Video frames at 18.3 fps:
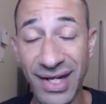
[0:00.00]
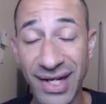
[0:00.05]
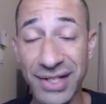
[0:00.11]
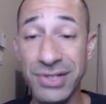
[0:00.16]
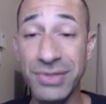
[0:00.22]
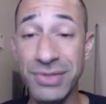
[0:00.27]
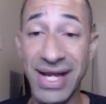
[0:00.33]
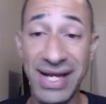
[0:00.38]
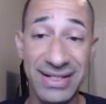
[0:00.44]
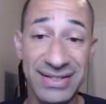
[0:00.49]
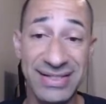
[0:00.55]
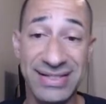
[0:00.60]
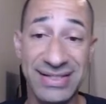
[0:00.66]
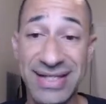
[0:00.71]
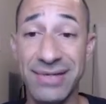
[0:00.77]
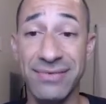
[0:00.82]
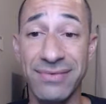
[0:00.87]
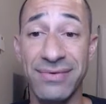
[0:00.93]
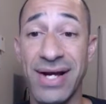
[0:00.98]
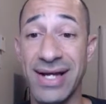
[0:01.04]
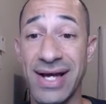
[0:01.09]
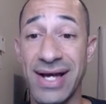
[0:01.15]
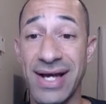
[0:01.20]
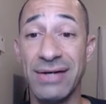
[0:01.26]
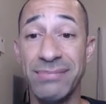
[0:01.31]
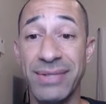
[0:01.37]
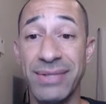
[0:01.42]
You can't see it right
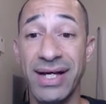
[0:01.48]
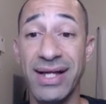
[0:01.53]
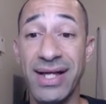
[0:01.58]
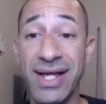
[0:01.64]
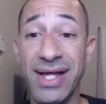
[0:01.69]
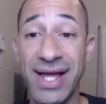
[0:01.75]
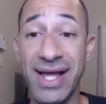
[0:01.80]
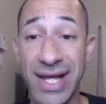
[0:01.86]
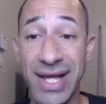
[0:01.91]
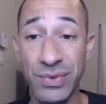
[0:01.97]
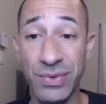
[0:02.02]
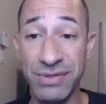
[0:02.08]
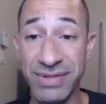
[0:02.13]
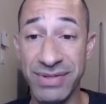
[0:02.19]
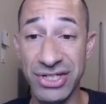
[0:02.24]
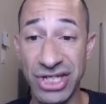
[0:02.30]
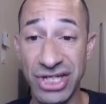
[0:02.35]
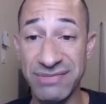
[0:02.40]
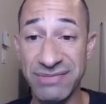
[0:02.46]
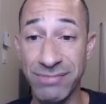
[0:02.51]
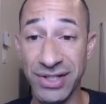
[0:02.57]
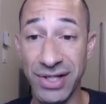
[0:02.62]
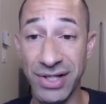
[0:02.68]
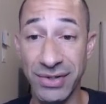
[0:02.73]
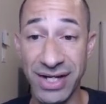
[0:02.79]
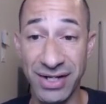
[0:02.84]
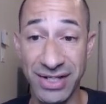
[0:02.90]
now, but it would be just
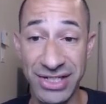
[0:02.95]
below here.